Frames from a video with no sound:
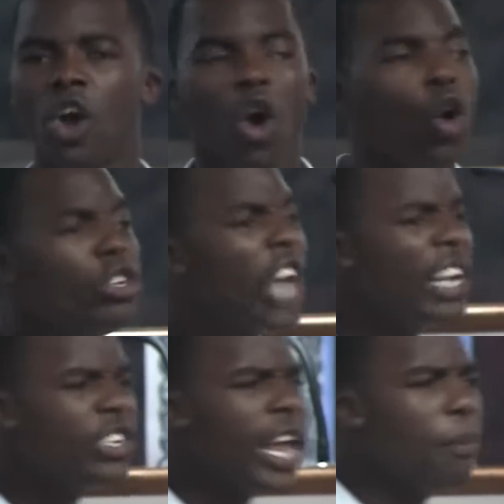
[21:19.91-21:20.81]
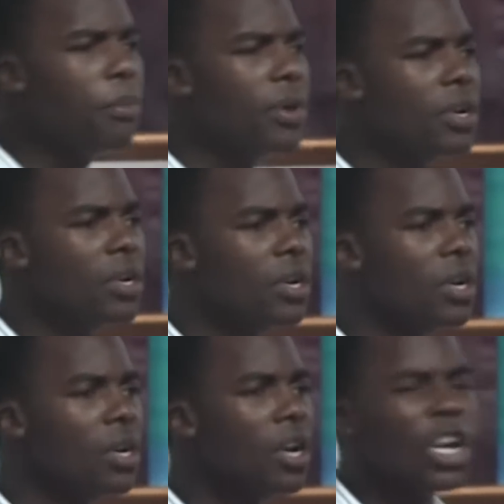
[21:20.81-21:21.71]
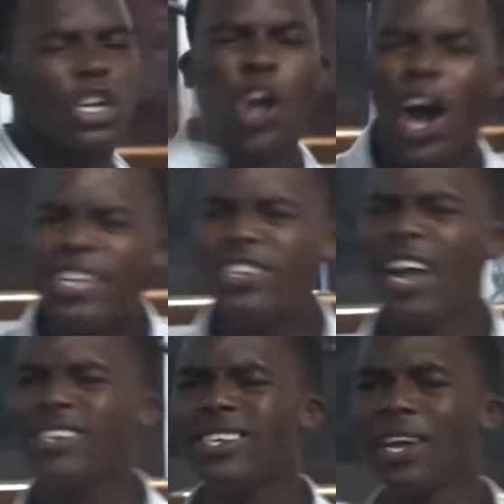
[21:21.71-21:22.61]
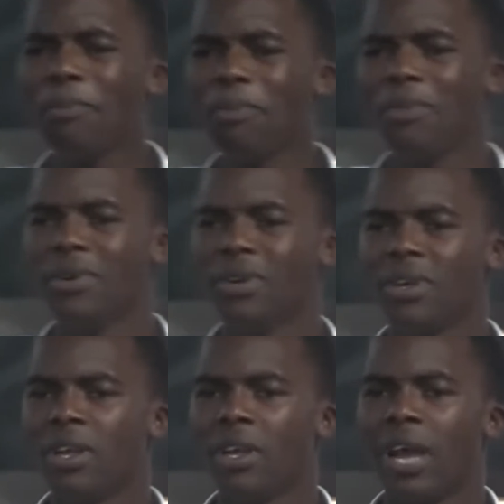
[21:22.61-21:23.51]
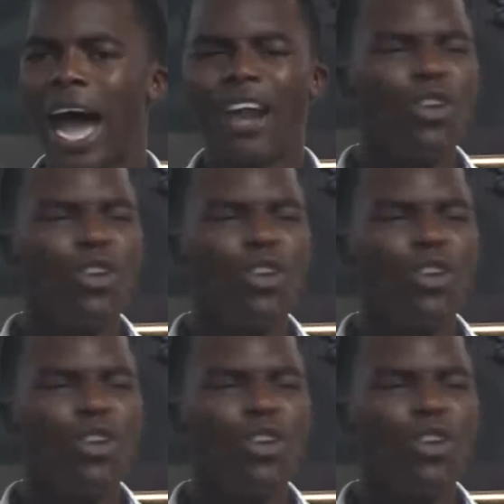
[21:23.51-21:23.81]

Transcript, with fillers: Who judged him? God, God judged him. That's right. I